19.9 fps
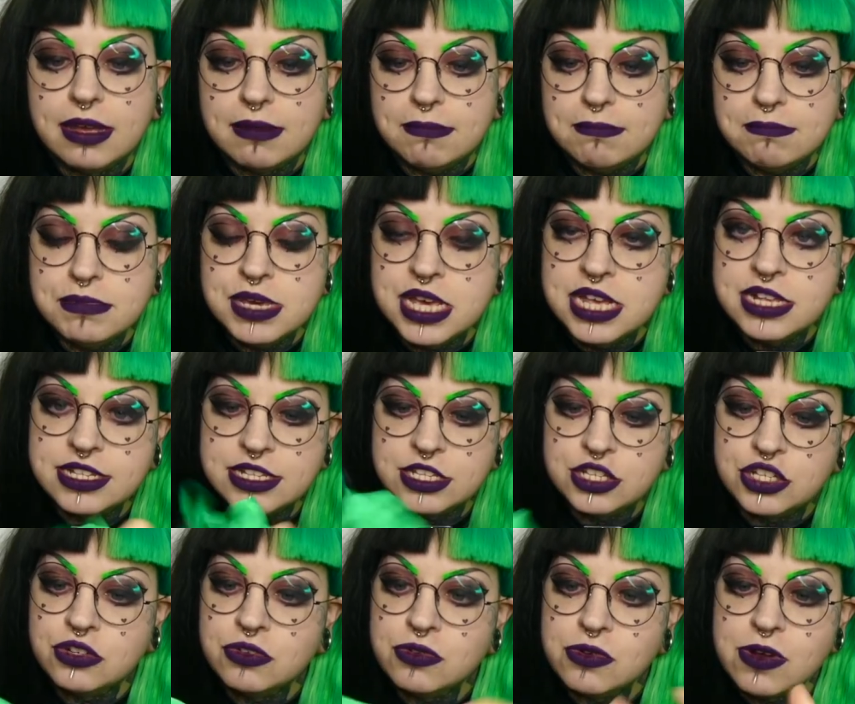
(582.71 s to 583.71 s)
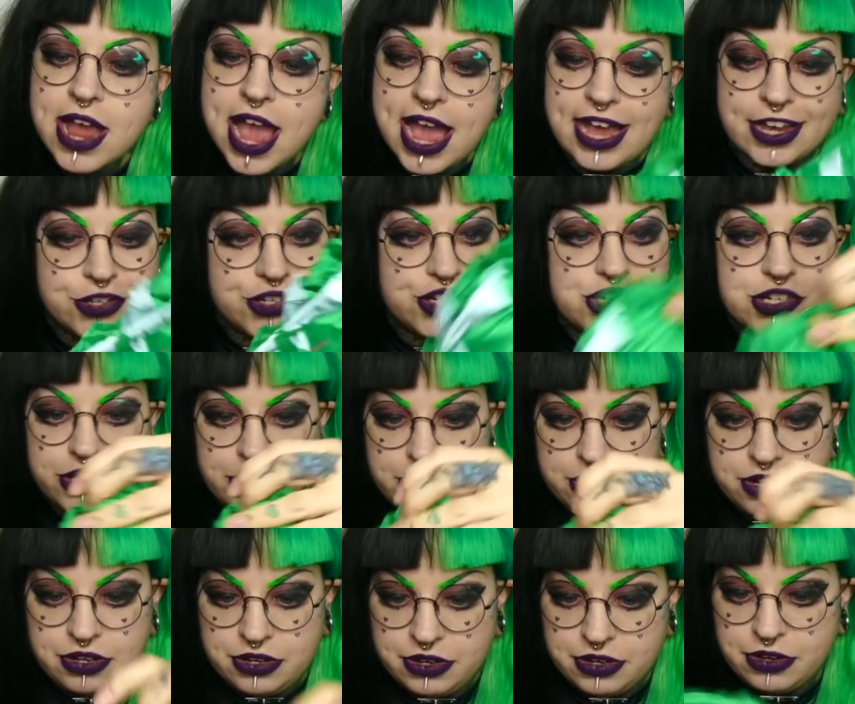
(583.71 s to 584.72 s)
misdirection.
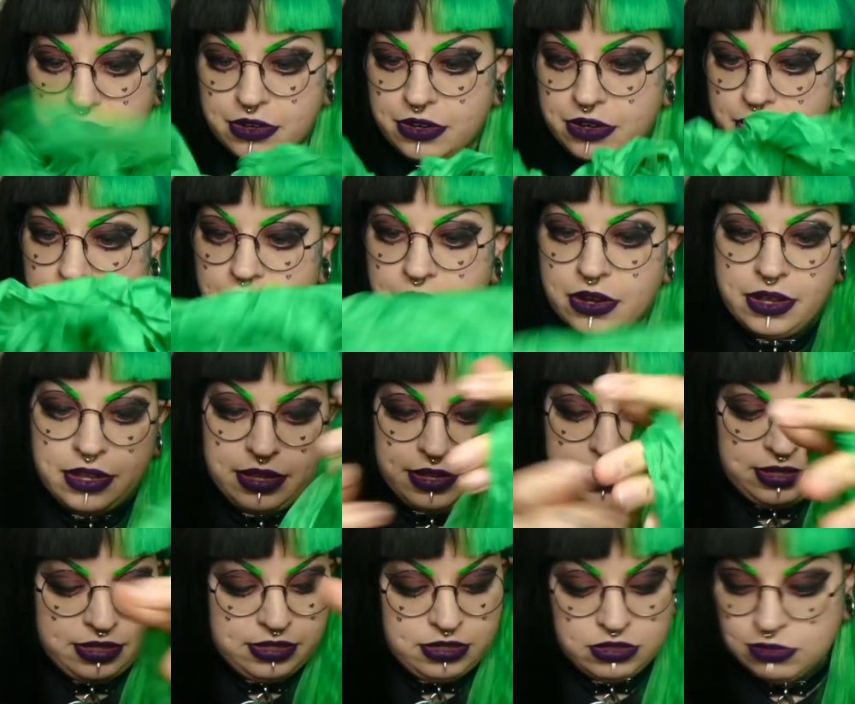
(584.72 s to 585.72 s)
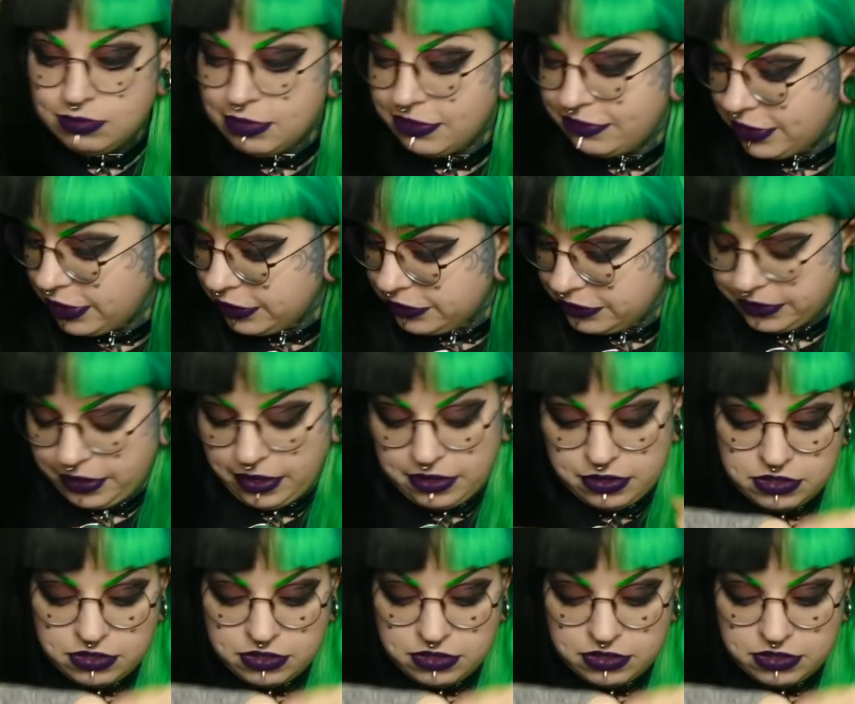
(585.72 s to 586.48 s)
Oh, my phone's going